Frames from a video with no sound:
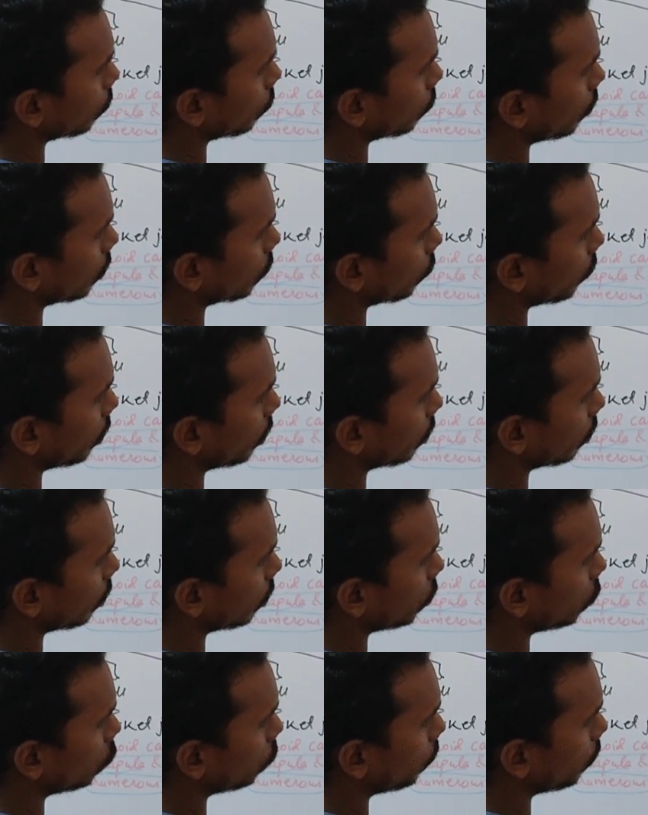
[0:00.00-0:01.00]
So this one is
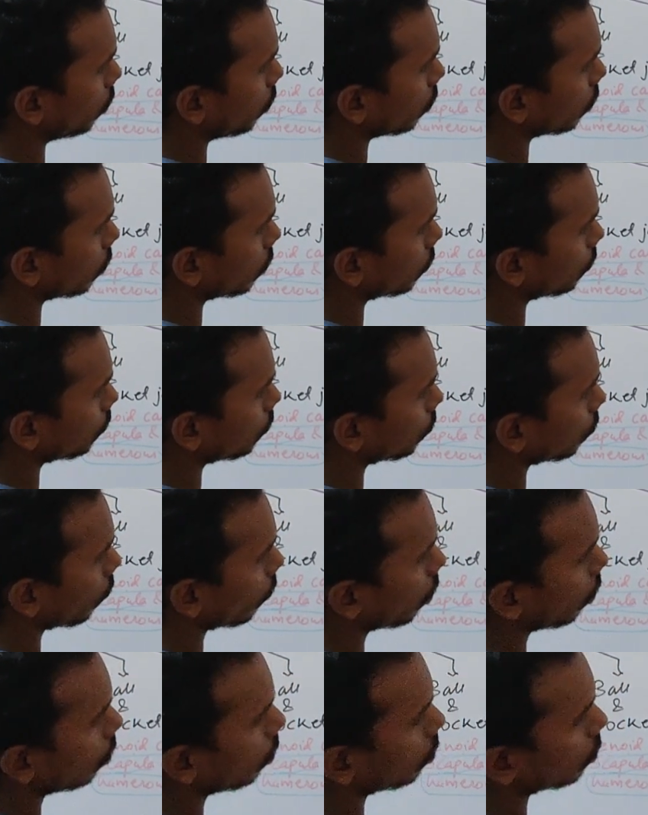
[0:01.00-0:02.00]
the humerus.
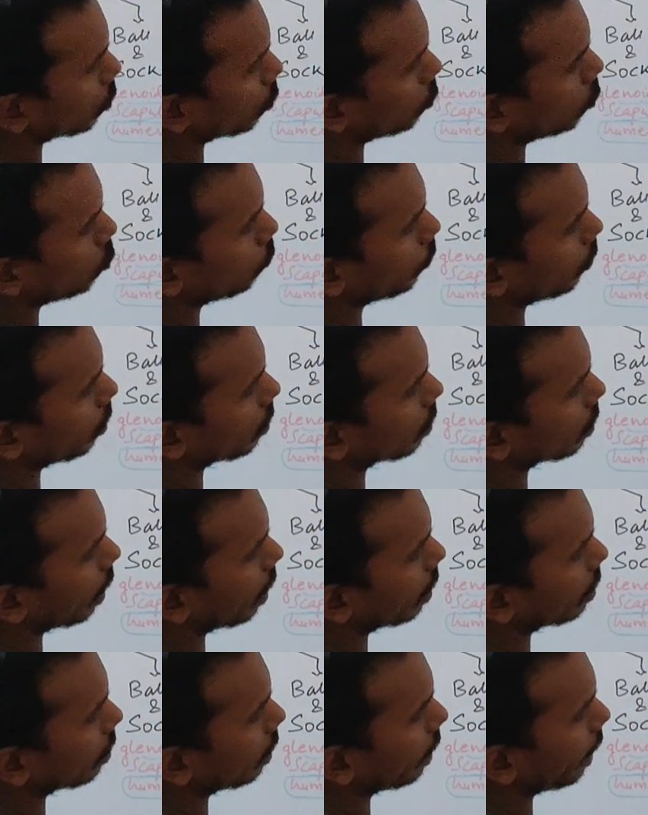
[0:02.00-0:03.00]
So humerus
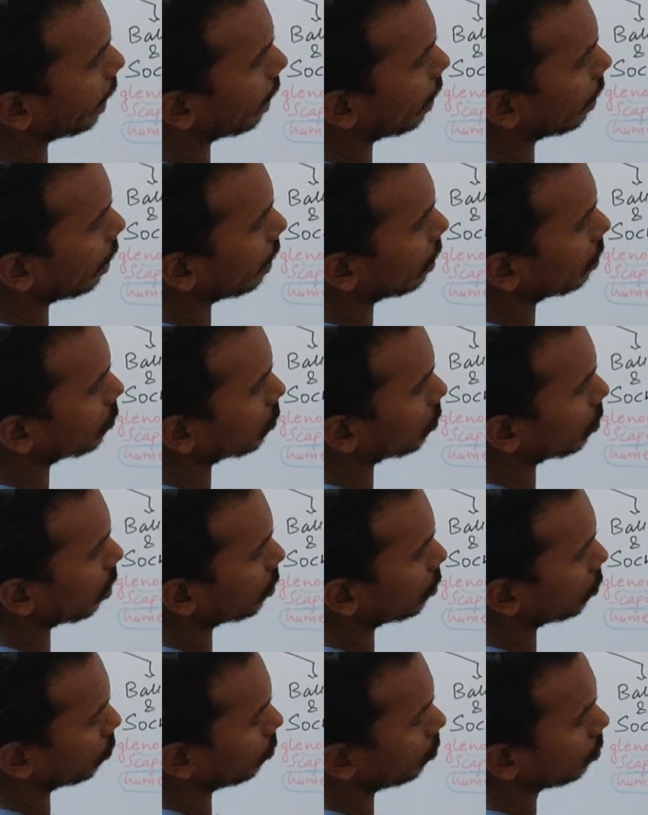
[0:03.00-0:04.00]
has a head like
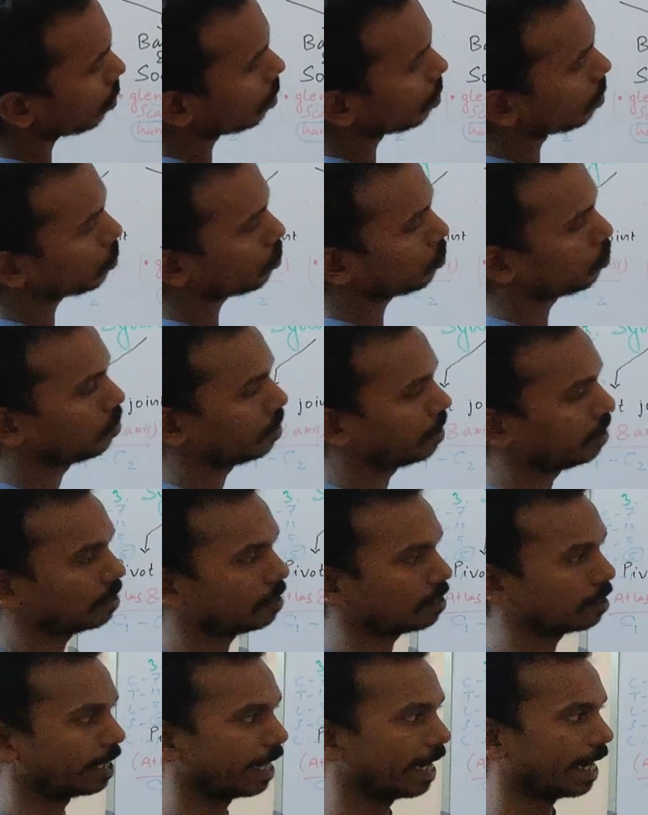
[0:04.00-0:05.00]
structure. So
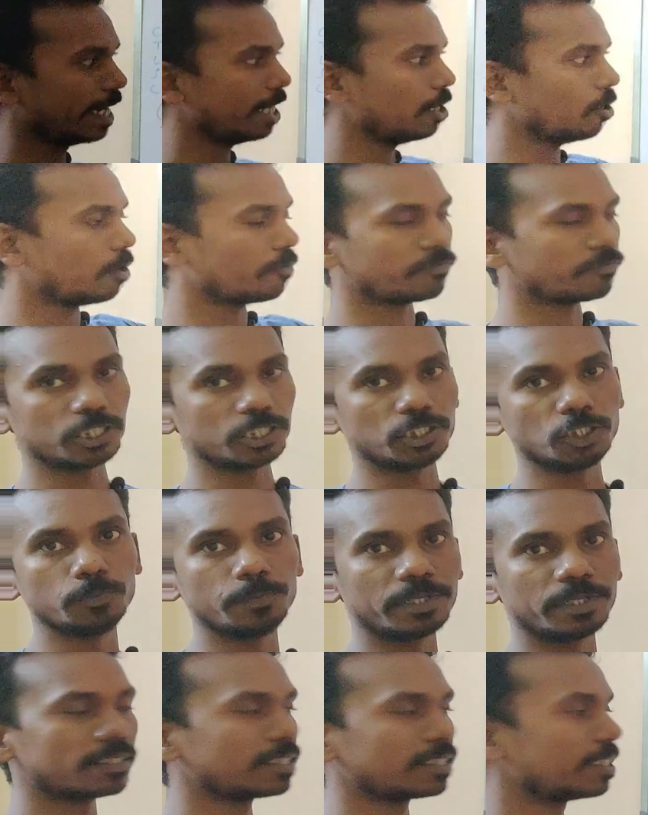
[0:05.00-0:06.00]
this head of the
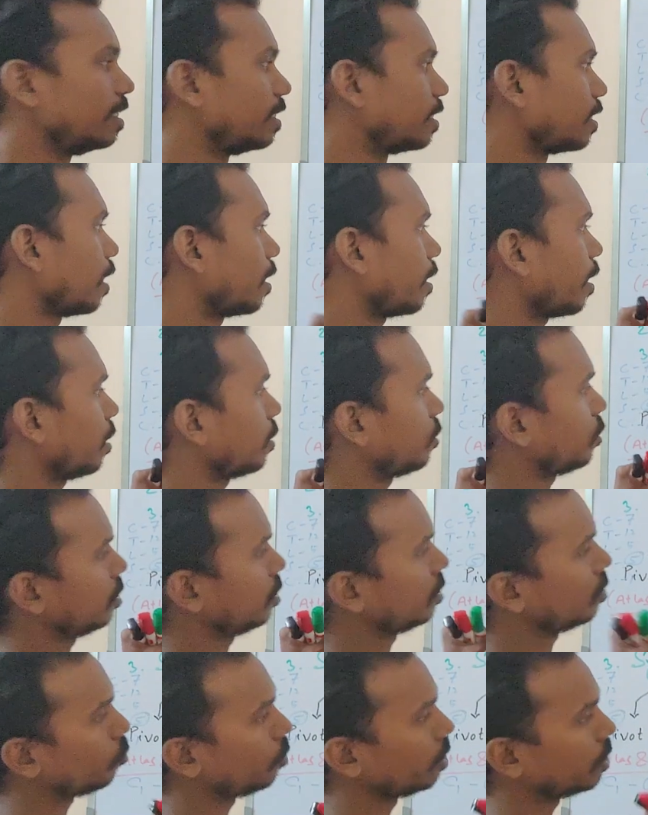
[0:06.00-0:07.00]
humerus is
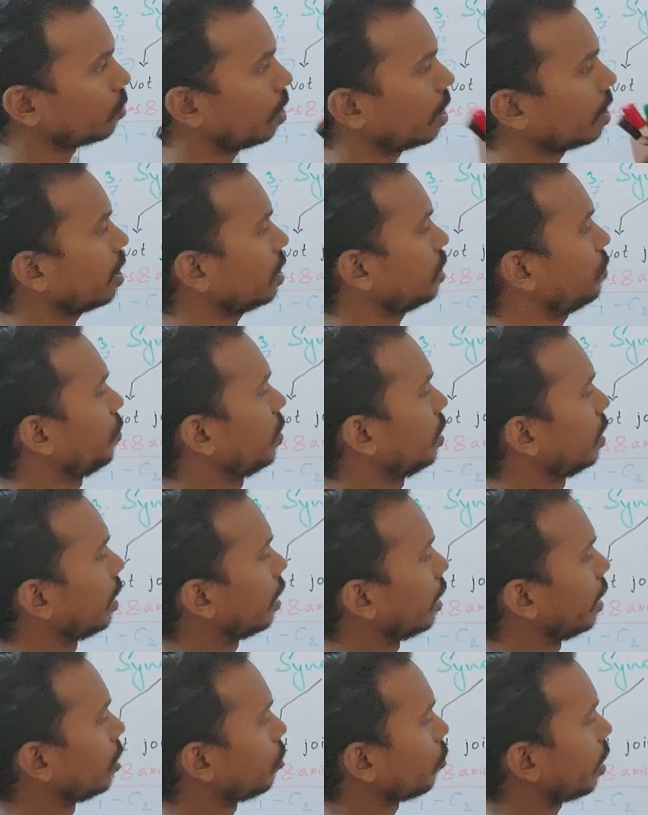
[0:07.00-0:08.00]
going to attach with the
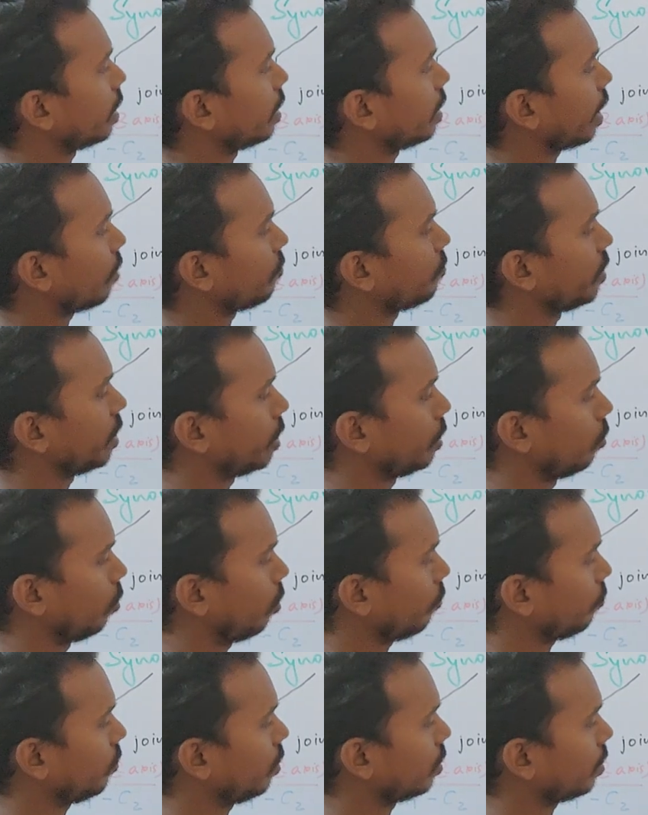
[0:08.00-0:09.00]
glenoid cavity
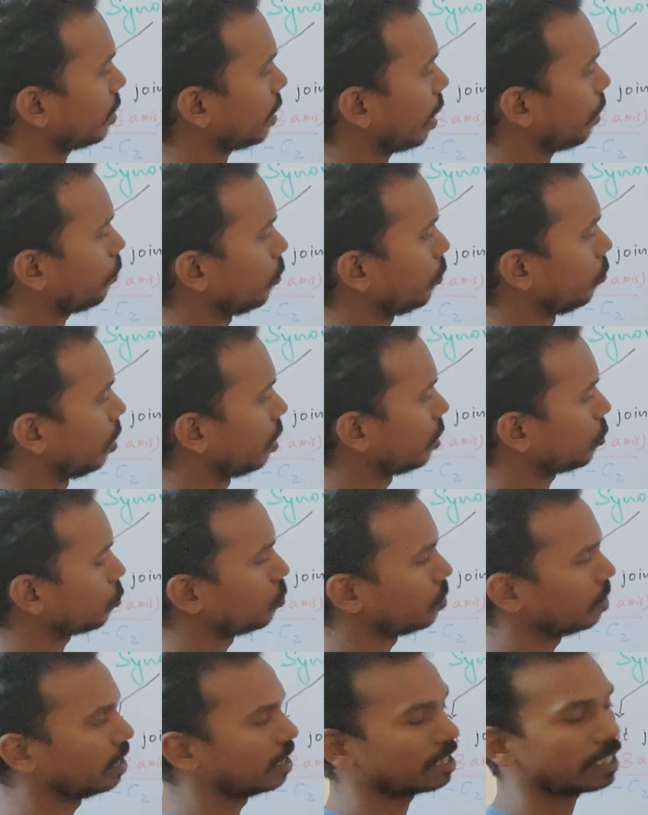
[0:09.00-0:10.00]
of the scapula.
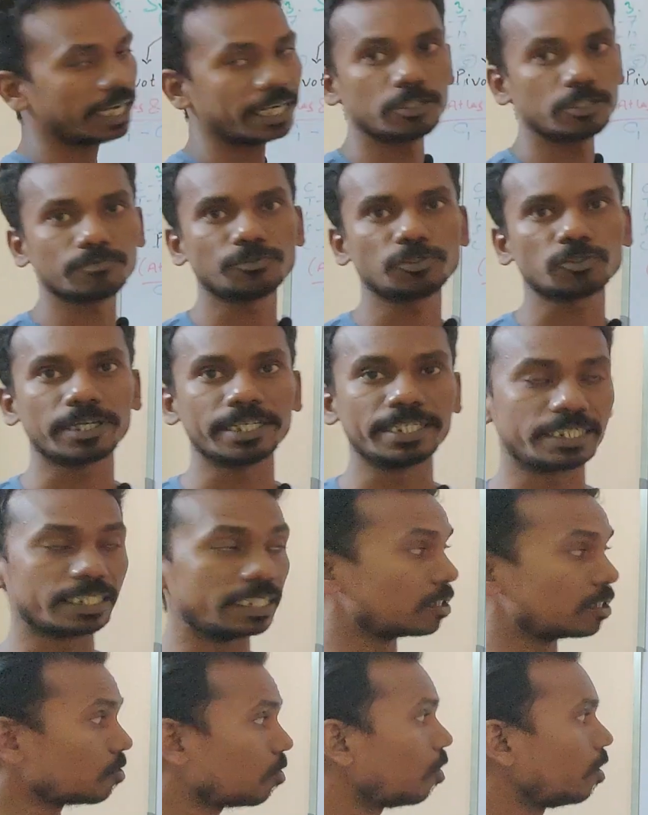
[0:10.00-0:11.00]
So this kind of joint
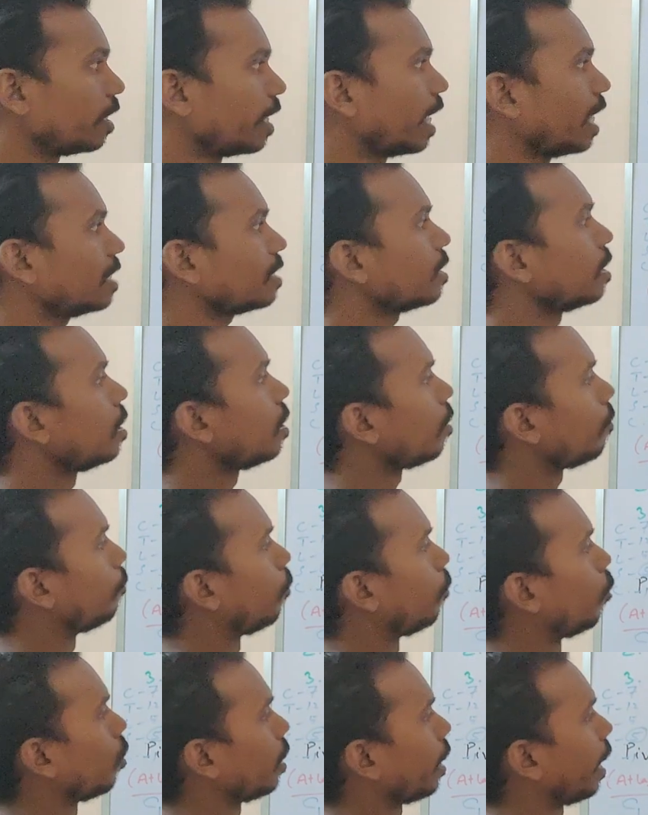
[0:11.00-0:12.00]
is called as
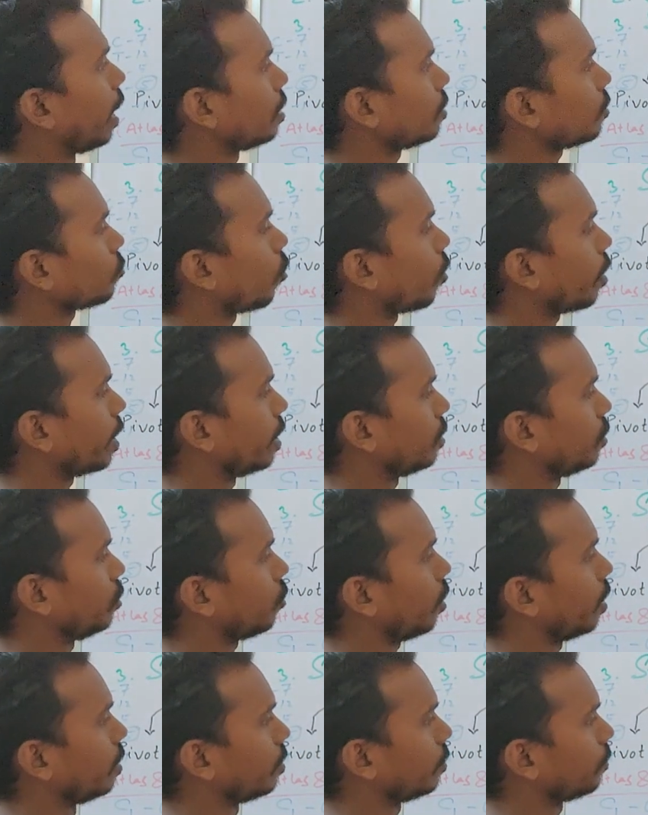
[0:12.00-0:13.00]
ball and socket
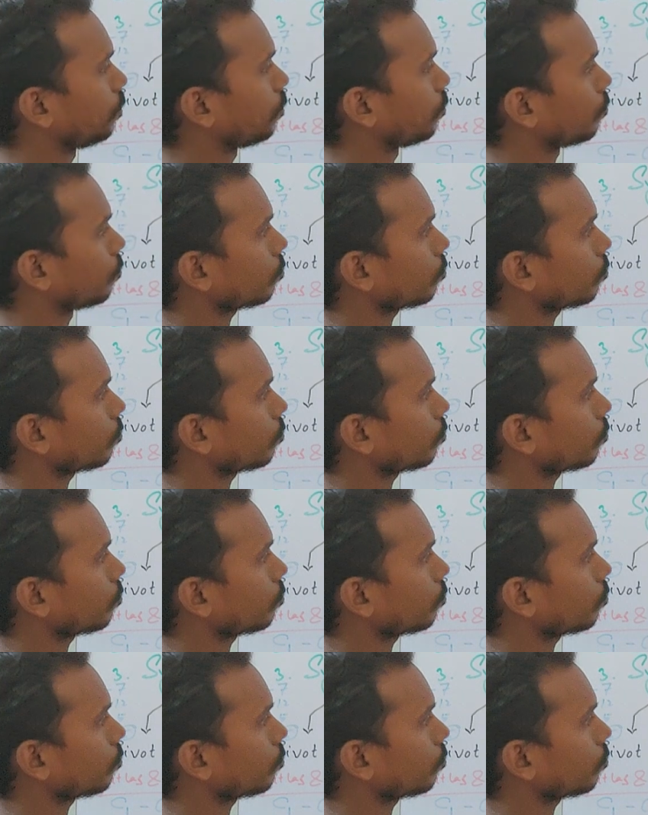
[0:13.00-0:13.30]
joint.